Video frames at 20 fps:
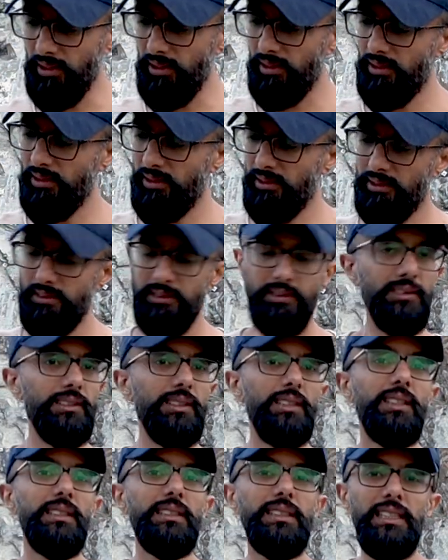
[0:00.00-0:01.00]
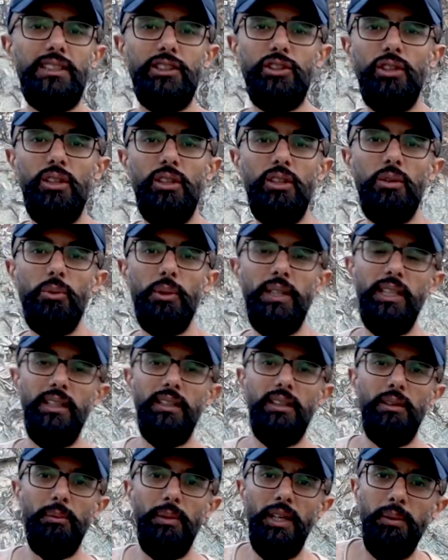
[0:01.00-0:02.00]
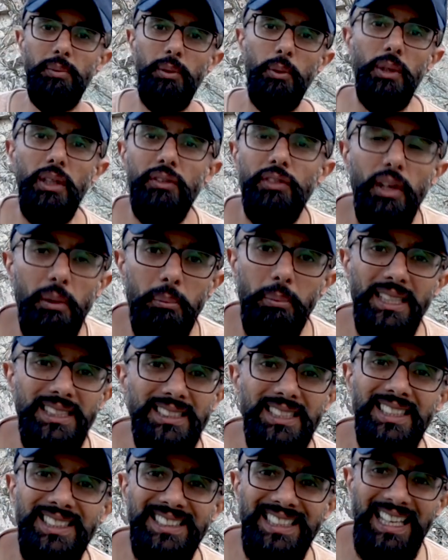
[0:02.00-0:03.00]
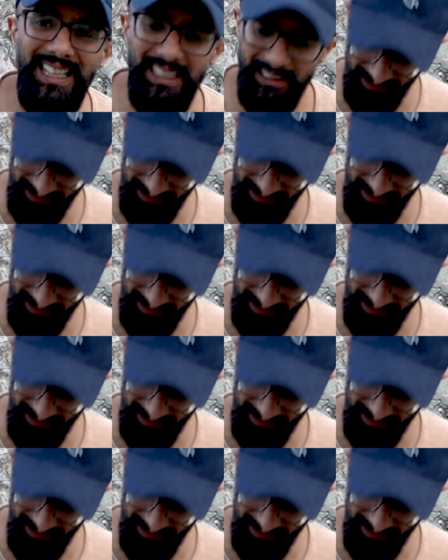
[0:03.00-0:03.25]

it. Good, so when are you gonna make me one of the ambassadors, eh?